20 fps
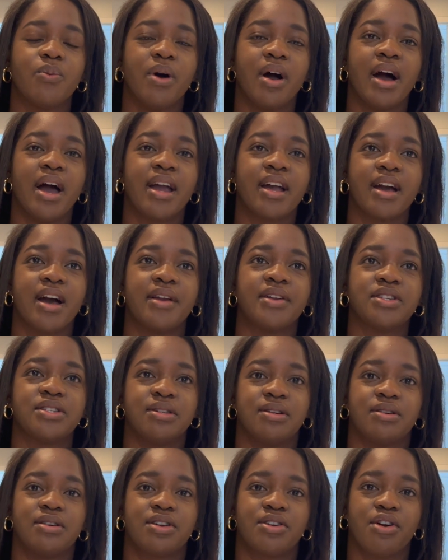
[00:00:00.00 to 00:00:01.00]
I kind of
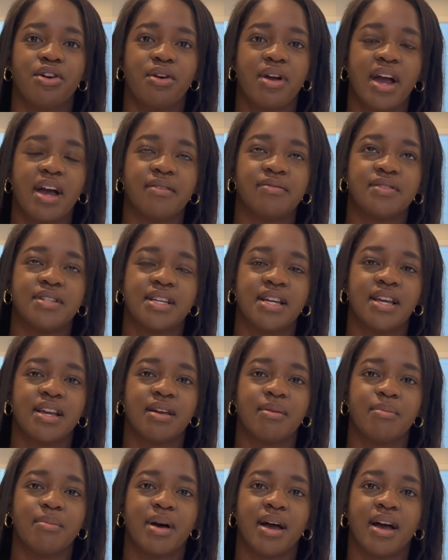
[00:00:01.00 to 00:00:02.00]
started crafting
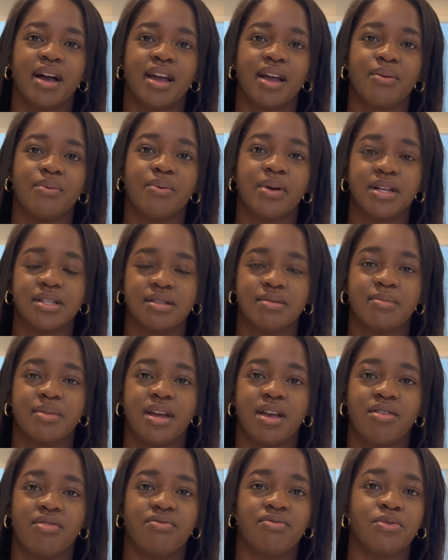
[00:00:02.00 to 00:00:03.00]
my
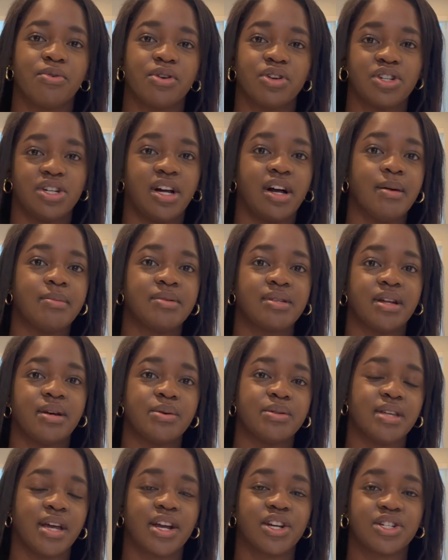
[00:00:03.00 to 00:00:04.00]
resume for jobs that I
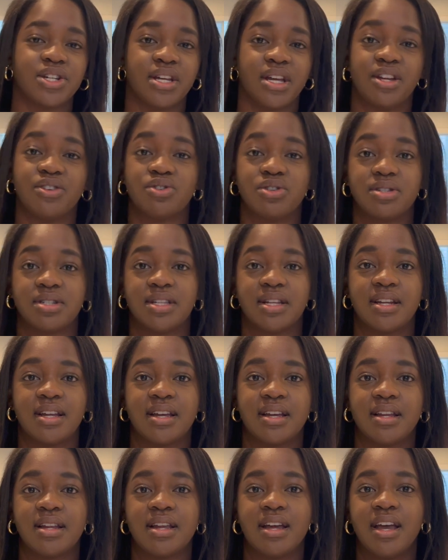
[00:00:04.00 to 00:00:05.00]
was actually interested
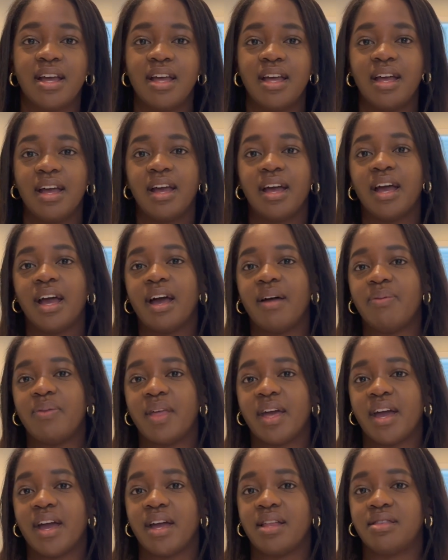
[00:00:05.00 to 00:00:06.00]
in and
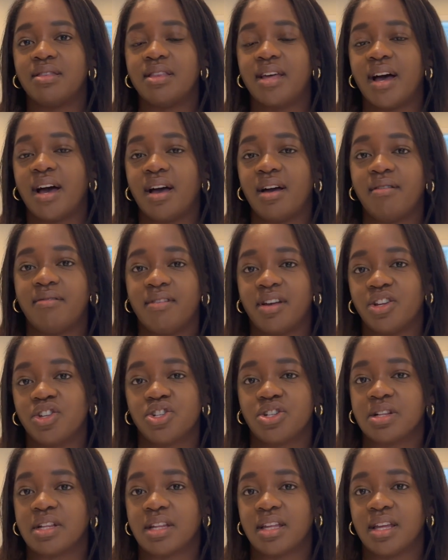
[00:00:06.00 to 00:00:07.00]
then that
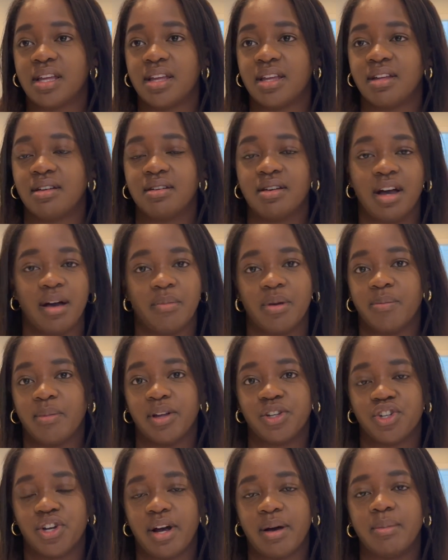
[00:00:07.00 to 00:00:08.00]
eventually got me my
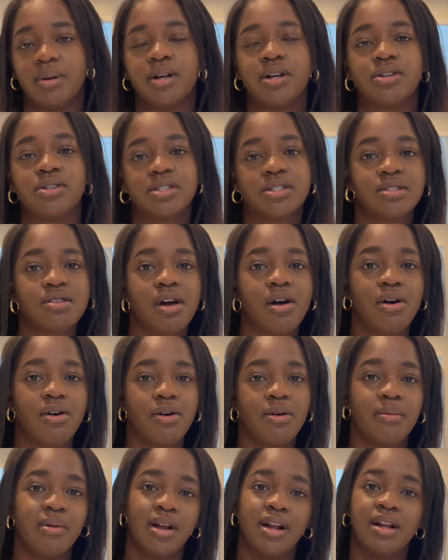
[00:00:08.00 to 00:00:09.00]
job.
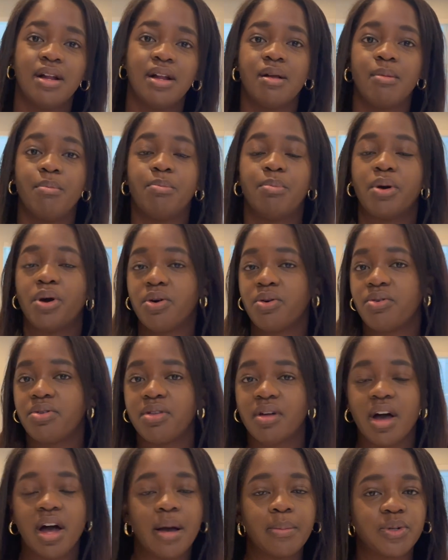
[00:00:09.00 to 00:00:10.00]
So both
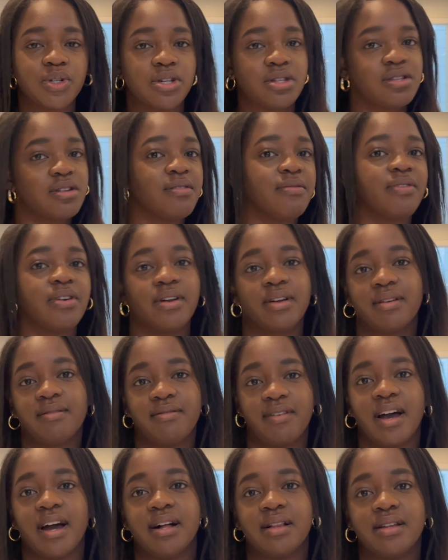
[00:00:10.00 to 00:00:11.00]
options are very
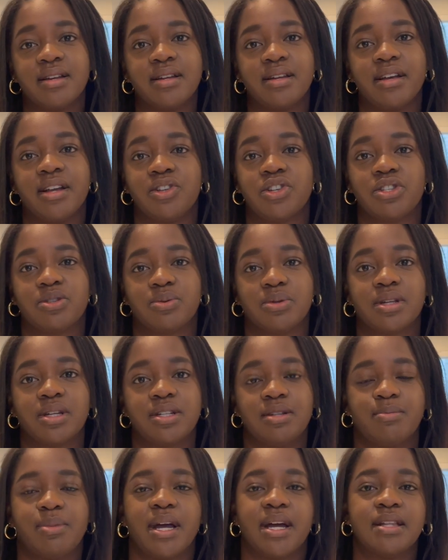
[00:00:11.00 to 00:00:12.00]
valid. It just really
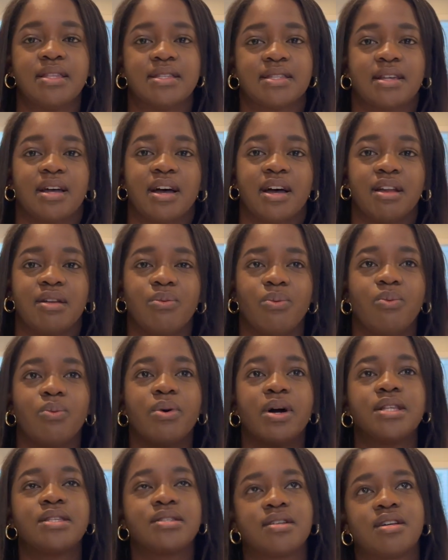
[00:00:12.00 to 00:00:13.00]
depends on
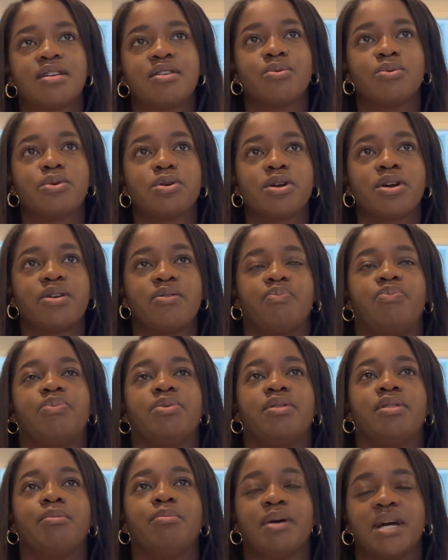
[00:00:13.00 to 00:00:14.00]
what's going to work
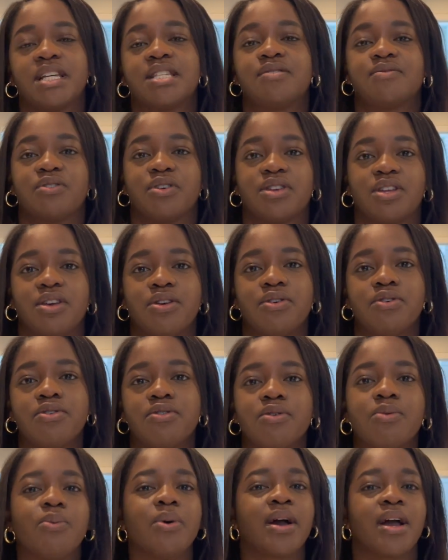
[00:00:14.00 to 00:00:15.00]
the best for you.
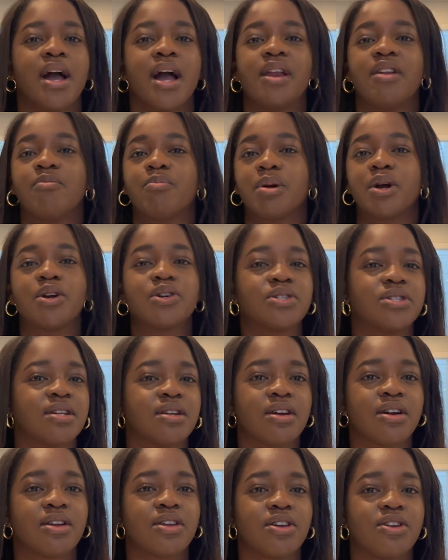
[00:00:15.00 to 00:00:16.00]
What kind of person
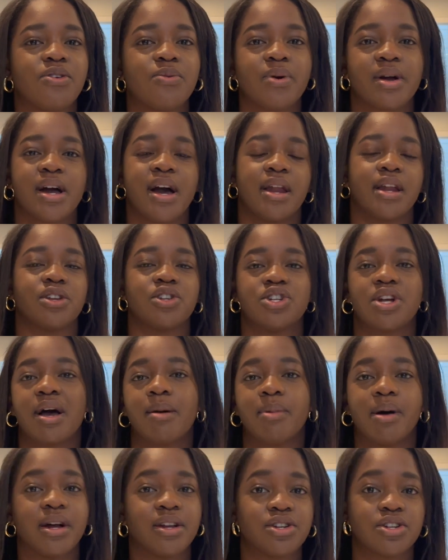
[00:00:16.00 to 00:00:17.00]
are you? What kind of job
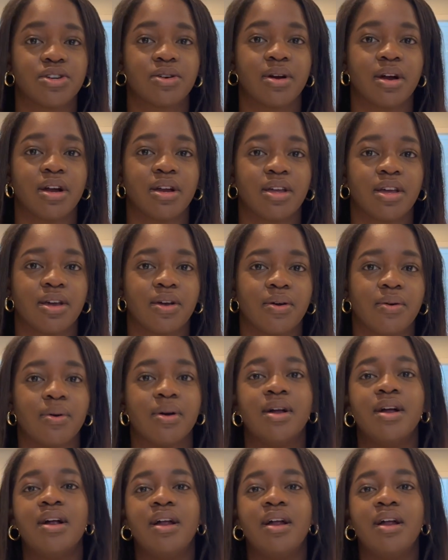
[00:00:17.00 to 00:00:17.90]
hunter are you?